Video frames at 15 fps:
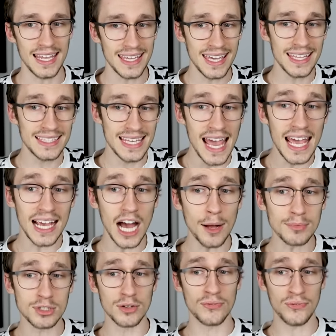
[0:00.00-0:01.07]
It can take
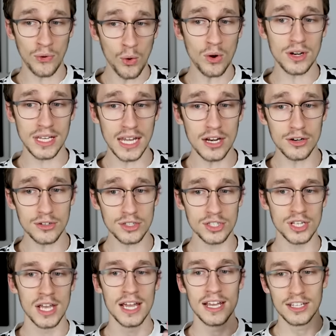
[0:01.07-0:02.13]
up to 4
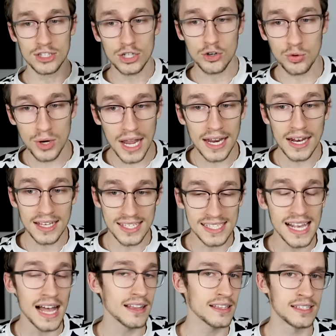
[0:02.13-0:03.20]
years to create a
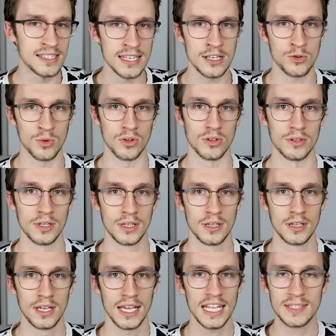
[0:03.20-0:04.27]
solid sequel.
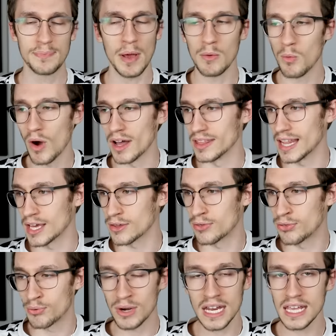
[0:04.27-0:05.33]
It's been what,
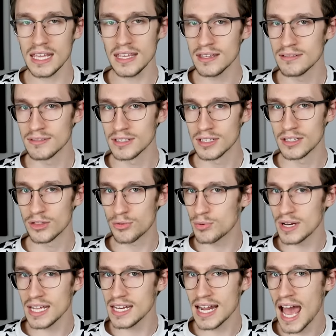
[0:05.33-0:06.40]
like three
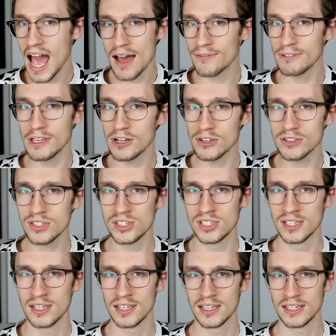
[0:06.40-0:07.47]
and a half
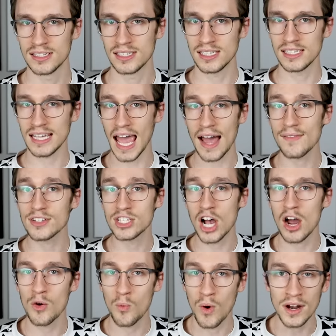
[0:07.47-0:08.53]
years? Since
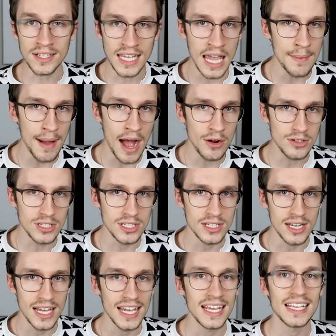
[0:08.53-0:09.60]
Avatar 1 came
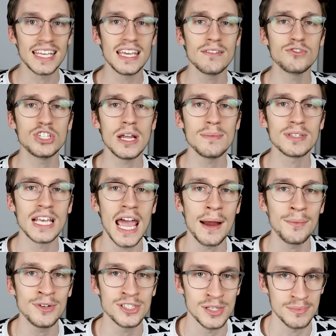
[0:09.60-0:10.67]
out, give James
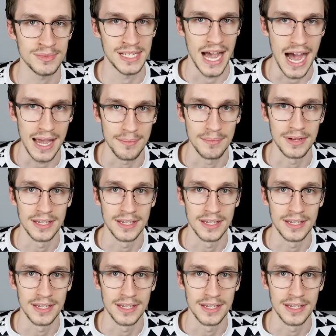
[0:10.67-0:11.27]
Cameron some time.